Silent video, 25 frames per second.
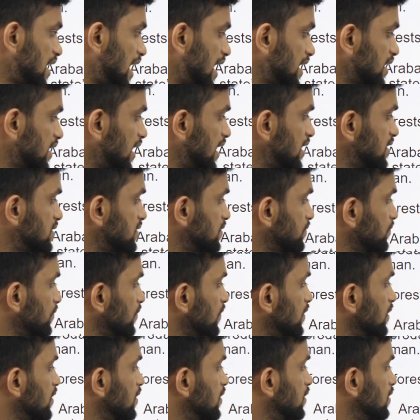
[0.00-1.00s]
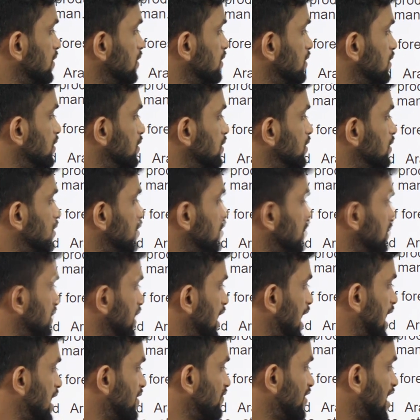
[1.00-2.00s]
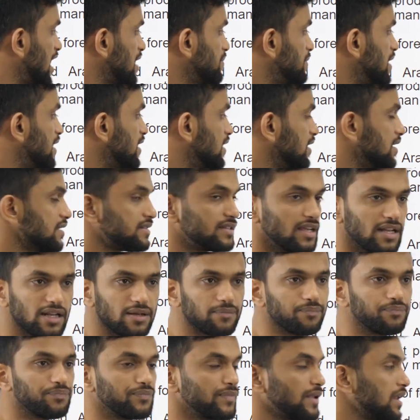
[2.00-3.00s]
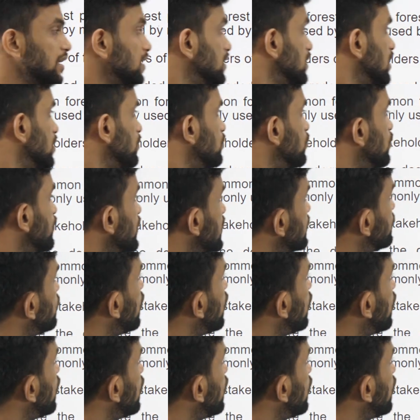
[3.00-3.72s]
and, guys, environmentalists, hai na? Moving